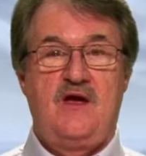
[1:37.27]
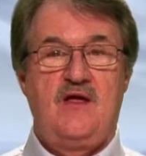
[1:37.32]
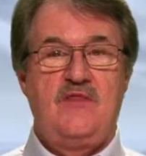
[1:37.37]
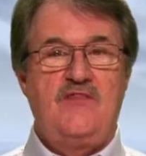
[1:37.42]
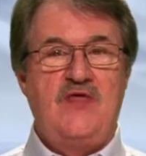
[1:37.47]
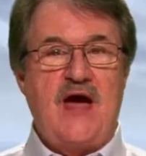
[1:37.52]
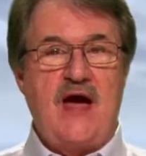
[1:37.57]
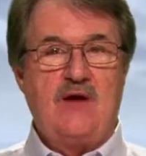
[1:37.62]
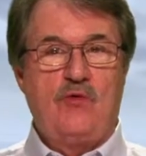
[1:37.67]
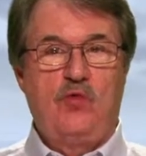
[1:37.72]

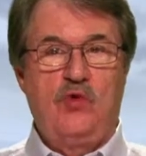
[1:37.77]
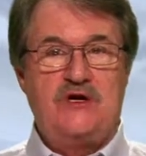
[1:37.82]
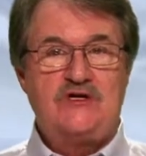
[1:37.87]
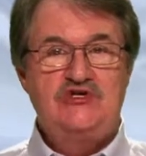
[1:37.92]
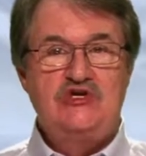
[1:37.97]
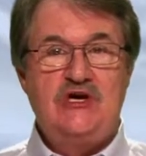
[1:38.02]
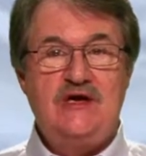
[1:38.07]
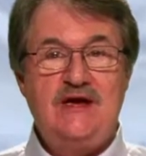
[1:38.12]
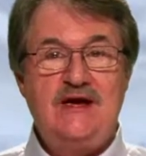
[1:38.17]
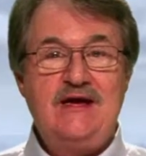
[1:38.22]
That
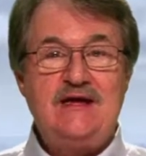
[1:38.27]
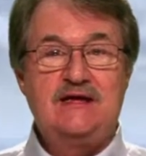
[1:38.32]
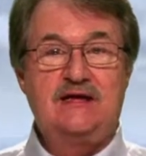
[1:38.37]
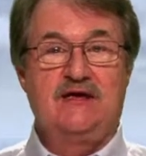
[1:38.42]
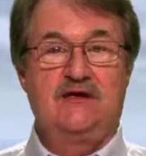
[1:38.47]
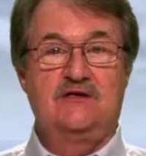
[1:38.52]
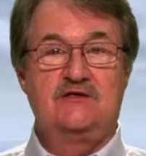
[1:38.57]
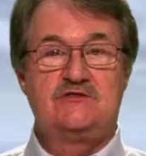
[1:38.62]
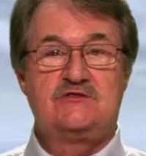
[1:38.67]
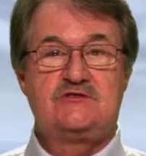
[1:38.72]
which
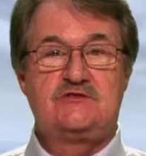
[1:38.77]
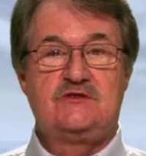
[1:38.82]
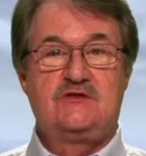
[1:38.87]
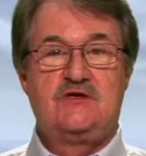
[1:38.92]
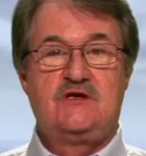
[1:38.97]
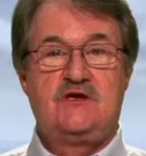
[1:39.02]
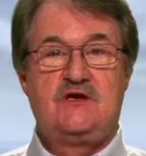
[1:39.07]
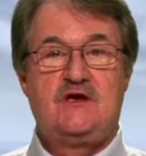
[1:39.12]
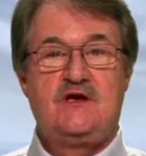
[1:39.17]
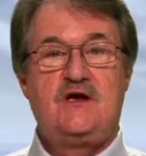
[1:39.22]
is
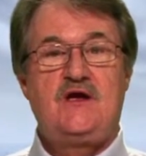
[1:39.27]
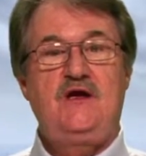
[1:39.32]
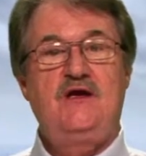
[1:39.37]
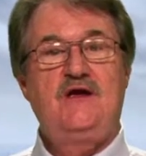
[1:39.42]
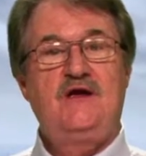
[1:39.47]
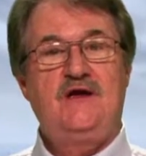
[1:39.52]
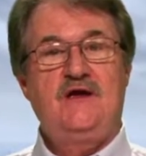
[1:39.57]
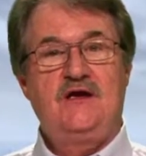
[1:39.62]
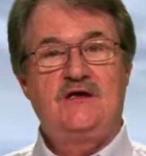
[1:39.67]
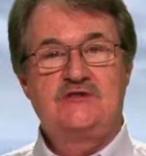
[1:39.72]

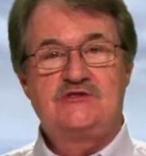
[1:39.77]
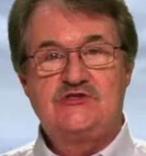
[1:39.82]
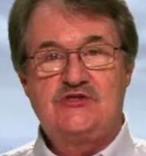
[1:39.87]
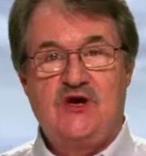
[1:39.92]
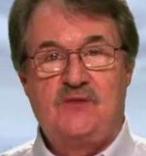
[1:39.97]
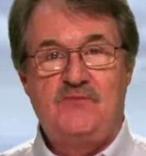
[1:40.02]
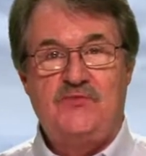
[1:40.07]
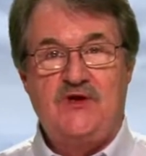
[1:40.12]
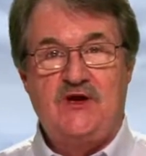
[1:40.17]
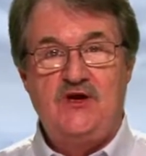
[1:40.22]

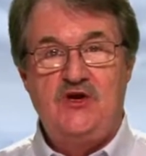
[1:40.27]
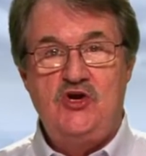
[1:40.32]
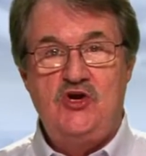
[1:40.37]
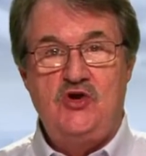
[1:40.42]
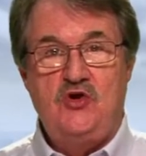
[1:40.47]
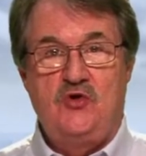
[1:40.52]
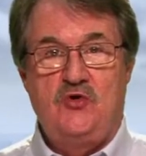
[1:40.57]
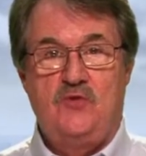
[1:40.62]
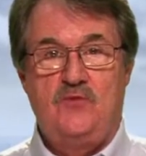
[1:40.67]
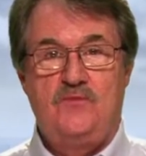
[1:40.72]
something
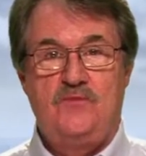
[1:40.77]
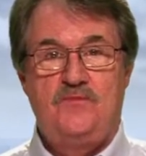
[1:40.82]
new.